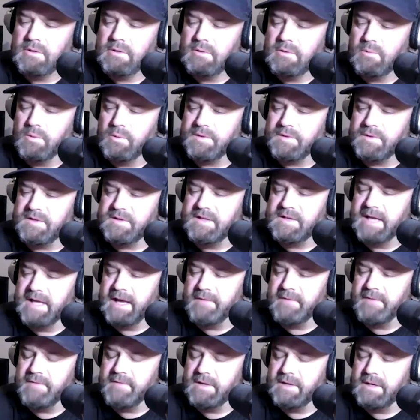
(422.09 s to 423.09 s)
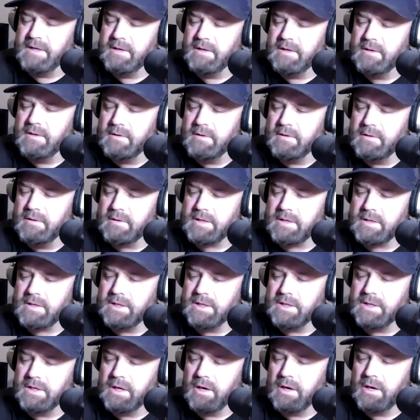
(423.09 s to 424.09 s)
with David
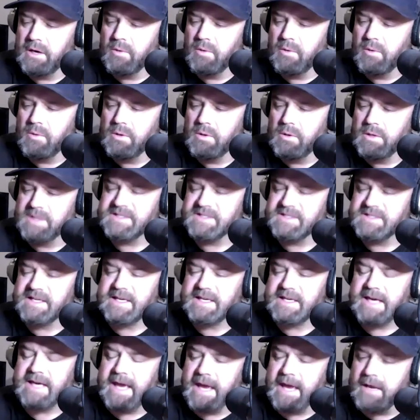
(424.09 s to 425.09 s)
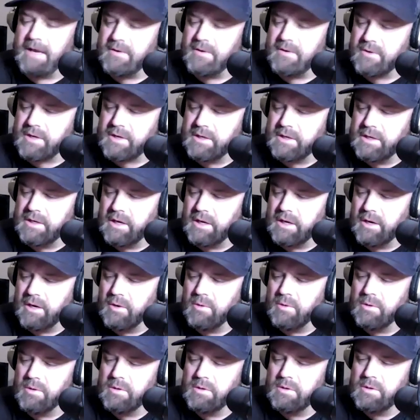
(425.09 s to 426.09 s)
Cano. Is it Canned or Cano?